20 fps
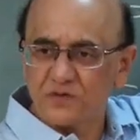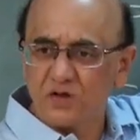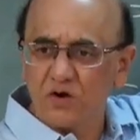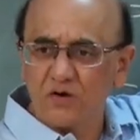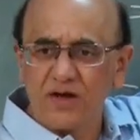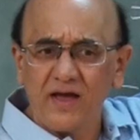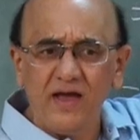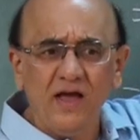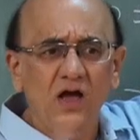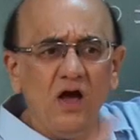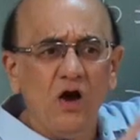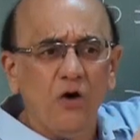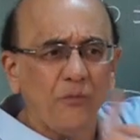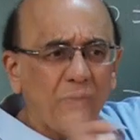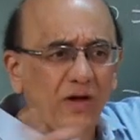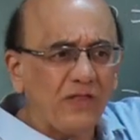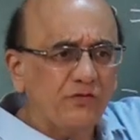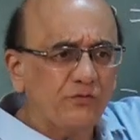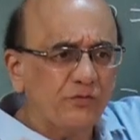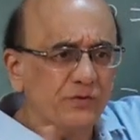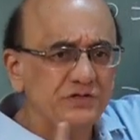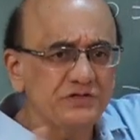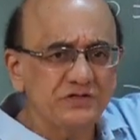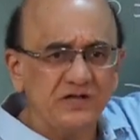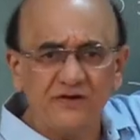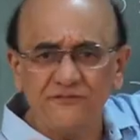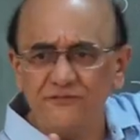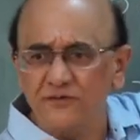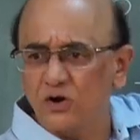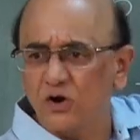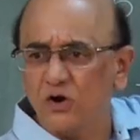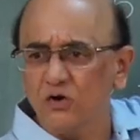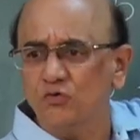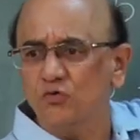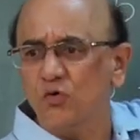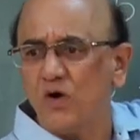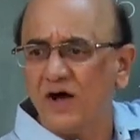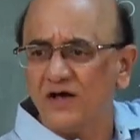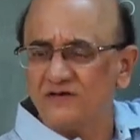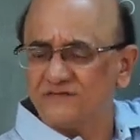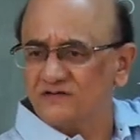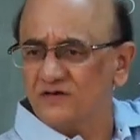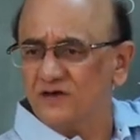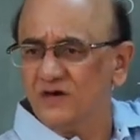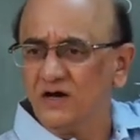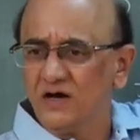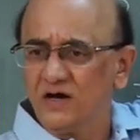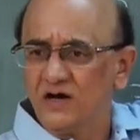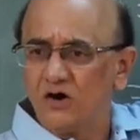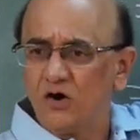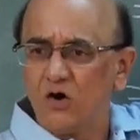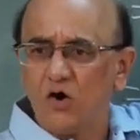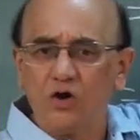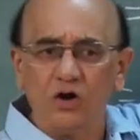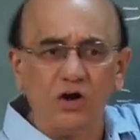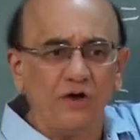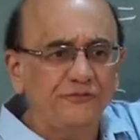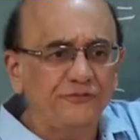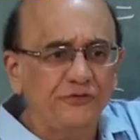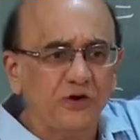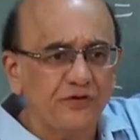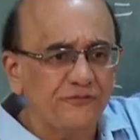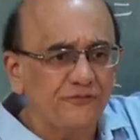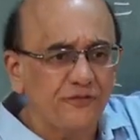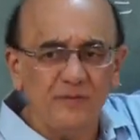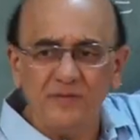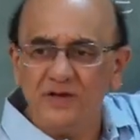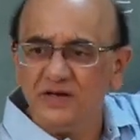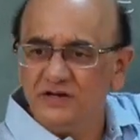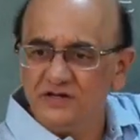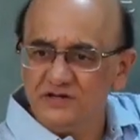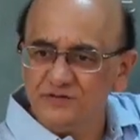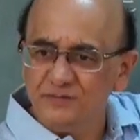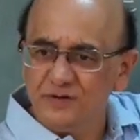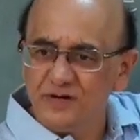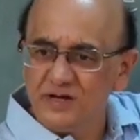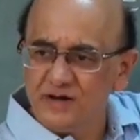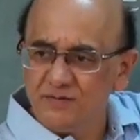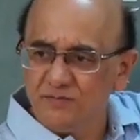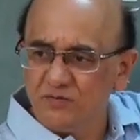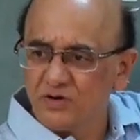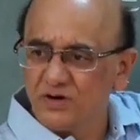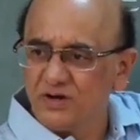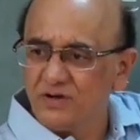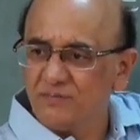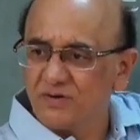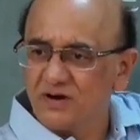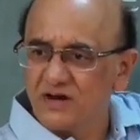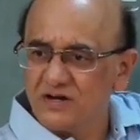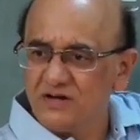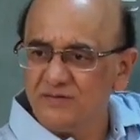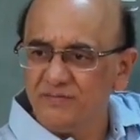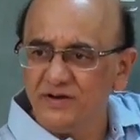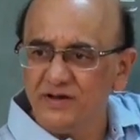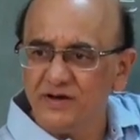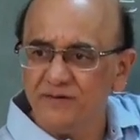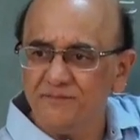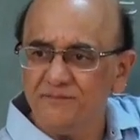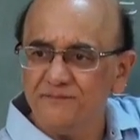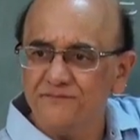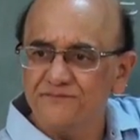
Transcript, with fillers: Okay. One question I forgot to ask, uh, all of you are from English medium or Marathi medium?